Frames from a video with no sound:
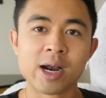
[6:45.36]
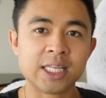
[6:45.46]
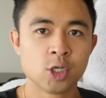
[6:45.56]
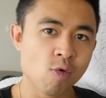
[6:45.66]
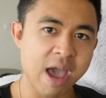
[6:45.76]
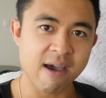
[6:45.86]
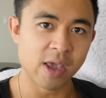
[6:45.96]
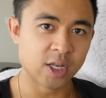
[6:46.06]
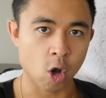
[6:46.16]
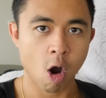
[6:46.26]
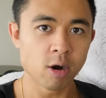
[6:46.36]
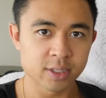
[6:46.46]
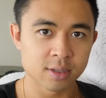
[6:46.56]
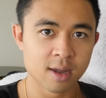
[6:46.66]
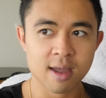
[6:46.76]
what I do have is
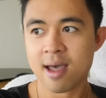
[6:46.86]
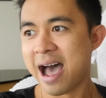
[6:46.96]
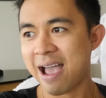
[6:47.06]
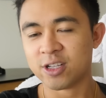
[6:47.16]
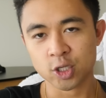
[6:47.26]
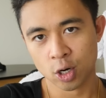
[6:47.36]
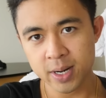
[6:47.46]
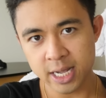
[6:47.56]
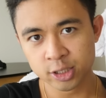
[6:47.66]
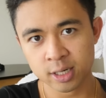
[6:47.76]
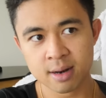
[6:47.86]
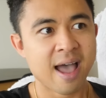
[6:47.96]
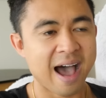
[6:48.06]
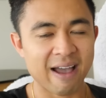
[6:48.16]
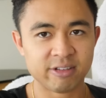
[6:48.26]
heart. I have determination,
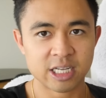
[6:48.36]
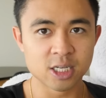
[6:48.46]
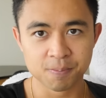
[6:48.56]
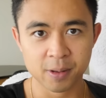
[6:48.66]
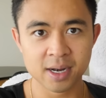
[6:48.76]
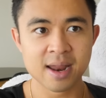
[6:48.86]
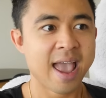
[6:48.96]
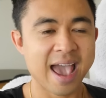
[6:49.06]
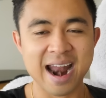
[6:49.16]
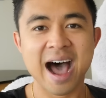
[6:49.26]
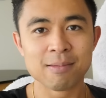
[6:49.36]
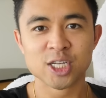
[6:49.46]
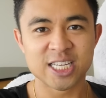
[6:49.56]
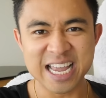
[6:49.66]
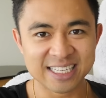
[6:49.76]
I have discipline, and I'm
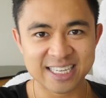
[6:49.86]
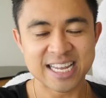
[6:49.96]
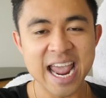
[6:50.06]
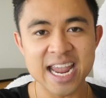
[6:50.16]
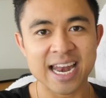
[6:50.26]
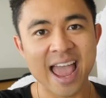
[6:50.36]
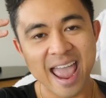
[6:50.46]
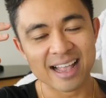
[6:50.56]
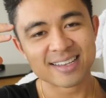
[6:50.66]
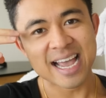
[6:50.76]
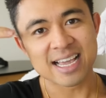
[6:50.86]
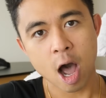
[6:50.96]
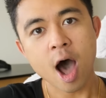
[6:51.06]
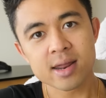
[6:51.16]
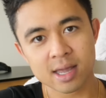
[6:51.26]
just insane and
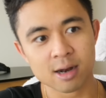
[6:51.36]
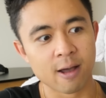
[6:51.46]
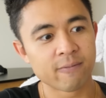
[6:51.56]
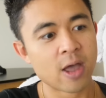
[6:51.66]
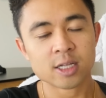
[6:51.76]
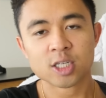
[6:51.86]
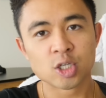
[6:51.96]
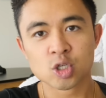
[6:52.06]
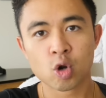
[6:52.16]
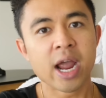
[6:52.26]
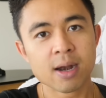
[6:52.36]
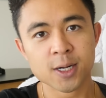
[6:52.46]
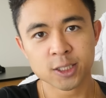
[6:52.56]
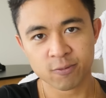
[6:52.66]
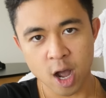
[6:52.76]
psychotic enough to just create a
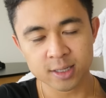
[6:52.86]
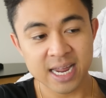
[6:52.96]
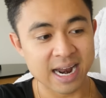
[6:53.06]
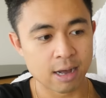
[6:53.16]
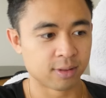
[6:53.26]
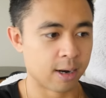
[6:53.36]
bunch of content out